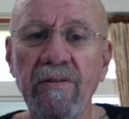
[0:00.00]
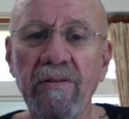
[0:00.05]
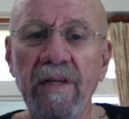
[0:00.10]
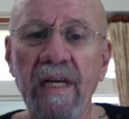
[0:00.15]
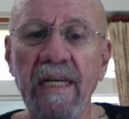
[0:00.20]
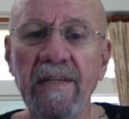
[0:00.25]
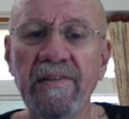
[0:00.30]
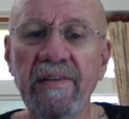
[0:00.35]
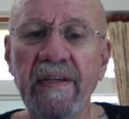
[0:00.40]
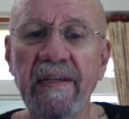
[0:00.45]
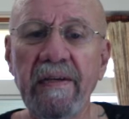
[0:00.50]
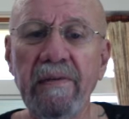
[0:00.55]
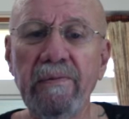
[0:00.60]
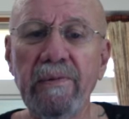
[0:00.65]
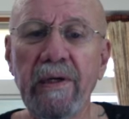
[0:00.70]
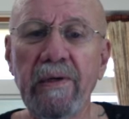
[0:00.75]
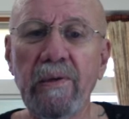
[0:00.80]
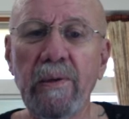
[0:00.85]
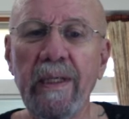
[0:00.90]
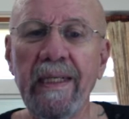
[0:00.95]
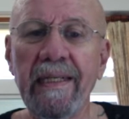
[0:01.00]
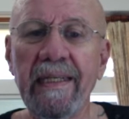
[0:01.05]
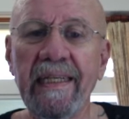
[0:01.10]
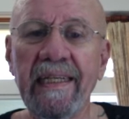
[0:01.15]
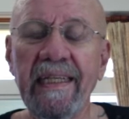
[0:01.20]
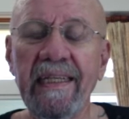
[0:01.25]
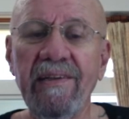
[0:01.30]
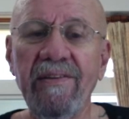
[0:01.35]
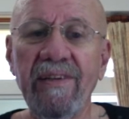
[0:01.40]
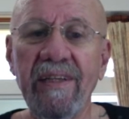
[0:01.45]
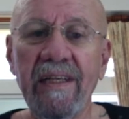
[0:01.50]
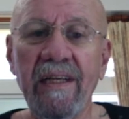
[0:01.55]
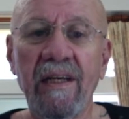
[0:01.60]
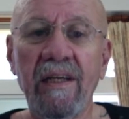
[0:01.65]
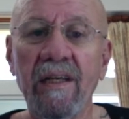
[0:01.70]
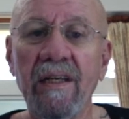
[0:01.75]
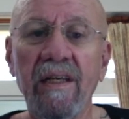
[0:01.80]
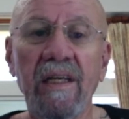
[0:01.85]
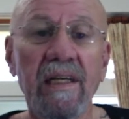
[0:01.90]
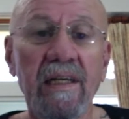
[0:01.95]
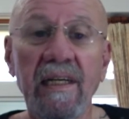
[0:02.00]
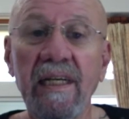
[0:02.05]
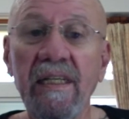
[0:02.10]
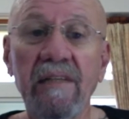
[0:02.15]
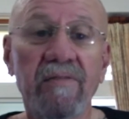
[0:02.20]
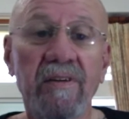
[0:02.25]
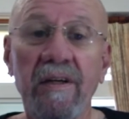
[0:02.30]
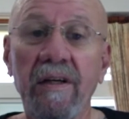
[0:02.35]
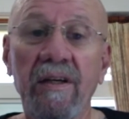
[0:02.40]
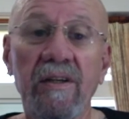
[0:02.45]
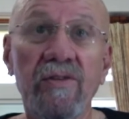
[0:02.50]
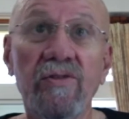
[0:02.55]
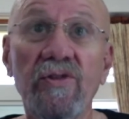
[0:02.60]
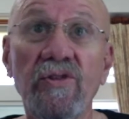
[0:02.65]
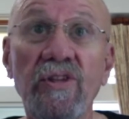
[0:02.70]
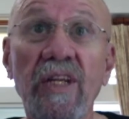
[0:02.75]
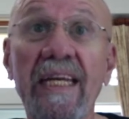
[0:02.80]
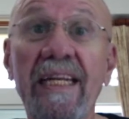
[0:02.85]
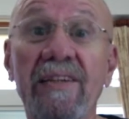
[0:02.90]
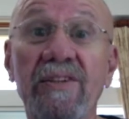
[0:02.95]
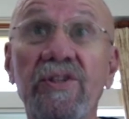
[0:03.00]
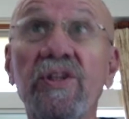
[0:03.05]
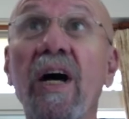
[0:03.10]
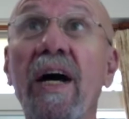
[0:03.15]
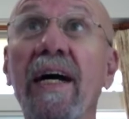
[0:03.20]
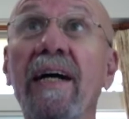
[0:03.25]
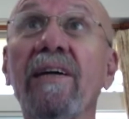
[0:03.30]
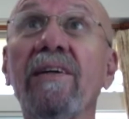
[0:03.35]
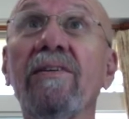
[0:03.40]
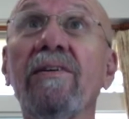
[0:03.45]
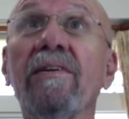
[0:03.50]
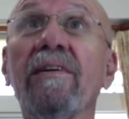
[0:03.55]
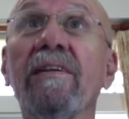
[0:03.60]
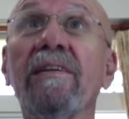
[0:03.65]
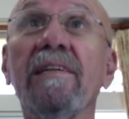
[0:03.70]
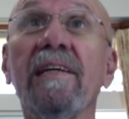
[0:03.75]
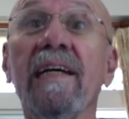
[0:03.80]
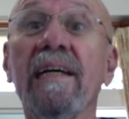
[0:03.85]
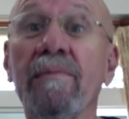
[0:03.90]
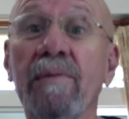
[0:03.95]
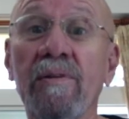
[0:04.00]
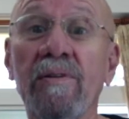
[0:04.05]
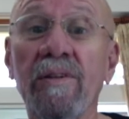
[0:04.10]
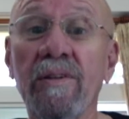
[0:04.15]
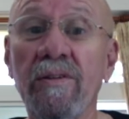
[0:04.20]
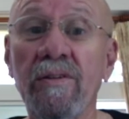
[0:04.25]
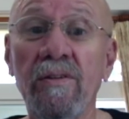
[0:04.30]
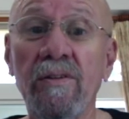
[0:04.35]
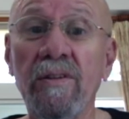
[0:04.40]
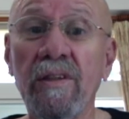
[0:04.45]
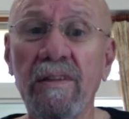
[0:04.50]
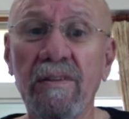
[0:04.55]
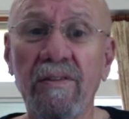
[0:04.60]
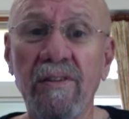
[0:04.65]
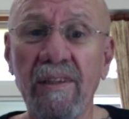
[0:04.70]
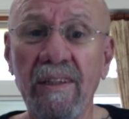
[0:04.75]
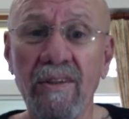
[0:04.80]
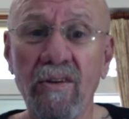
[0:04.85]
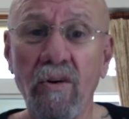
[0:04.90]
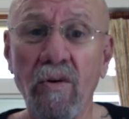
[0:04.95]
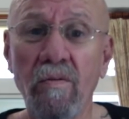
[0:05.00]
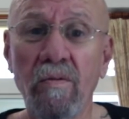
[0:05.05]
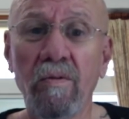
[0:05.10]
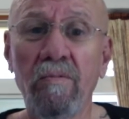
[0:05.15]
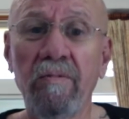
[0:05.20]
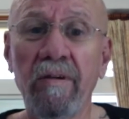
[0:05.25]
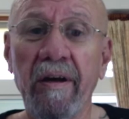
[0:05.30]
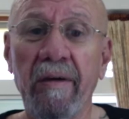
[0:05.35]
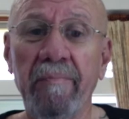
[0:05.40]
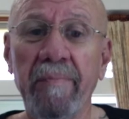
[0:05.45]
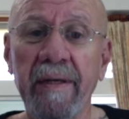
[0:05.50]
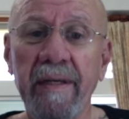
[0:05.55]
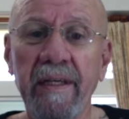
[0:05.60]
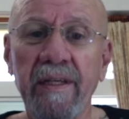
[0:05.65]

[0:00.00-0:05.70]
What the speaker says: consequently, he's in a kind of a state of shock all the time. You can see overwhelm.